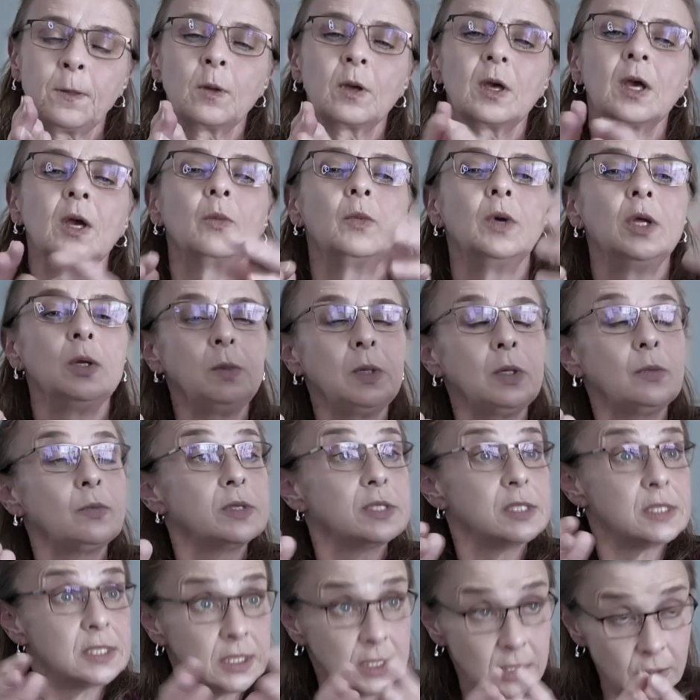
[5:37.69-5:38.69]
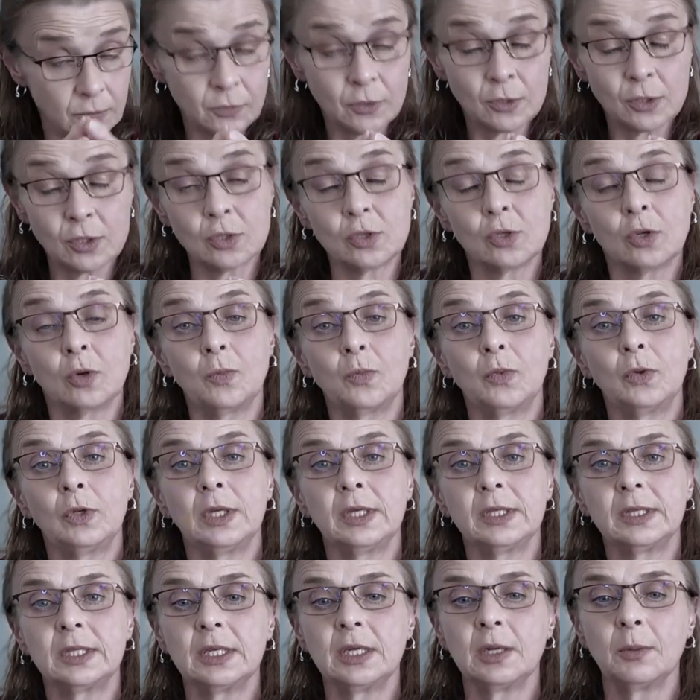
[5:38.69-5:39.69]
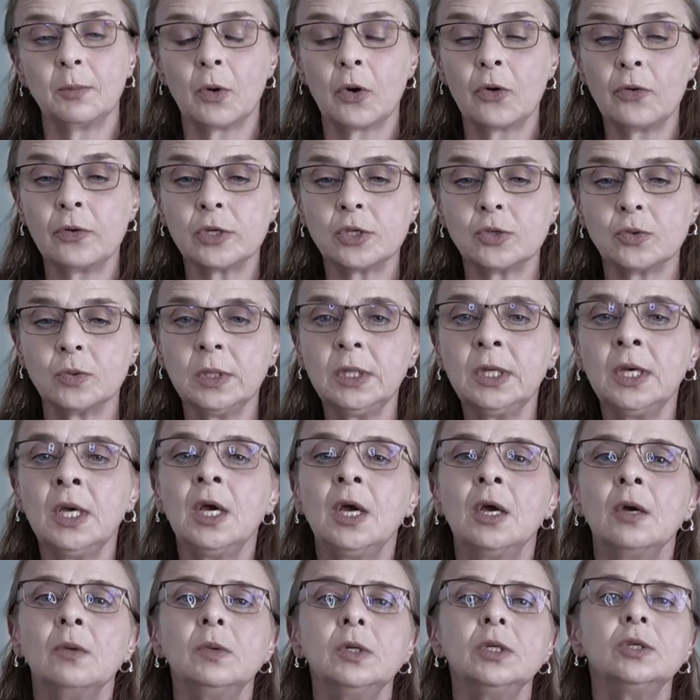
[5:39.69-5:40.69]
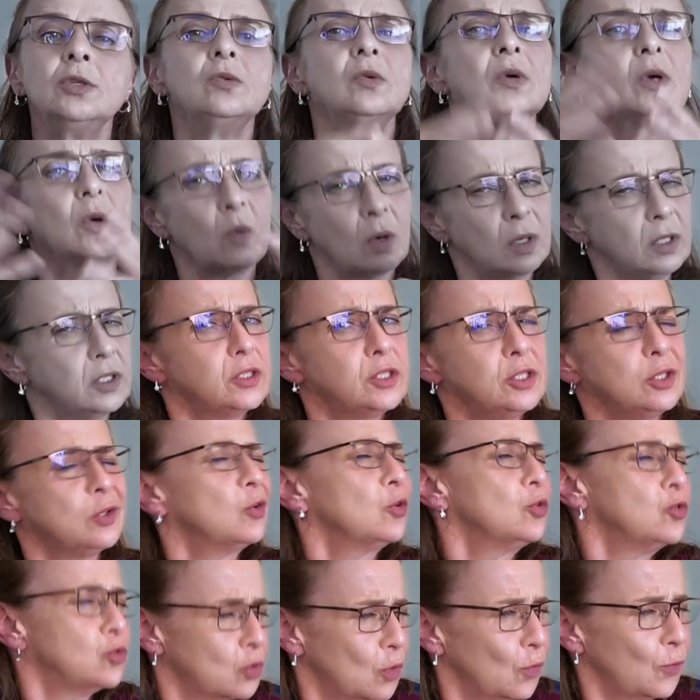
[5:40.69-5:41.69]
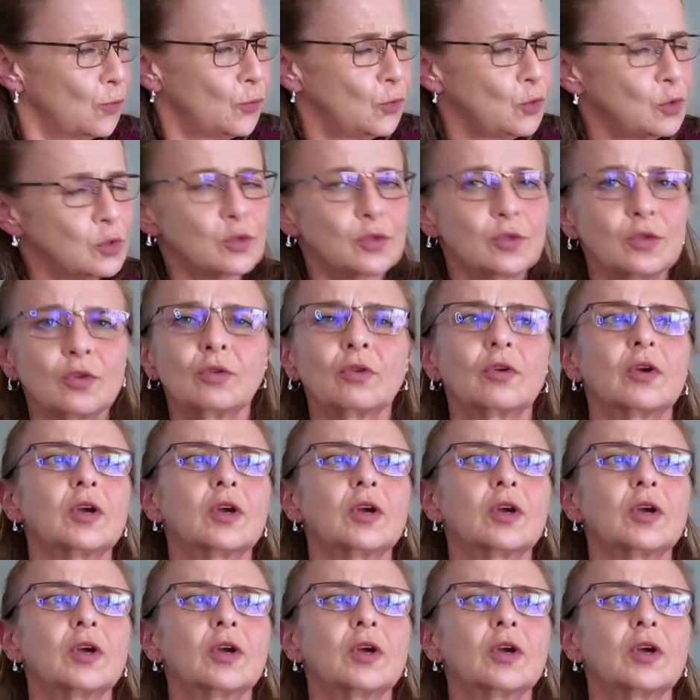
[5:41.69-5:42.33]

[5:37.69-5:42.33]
Okay, when we receive the sample at the laboratory, we do a quality control first.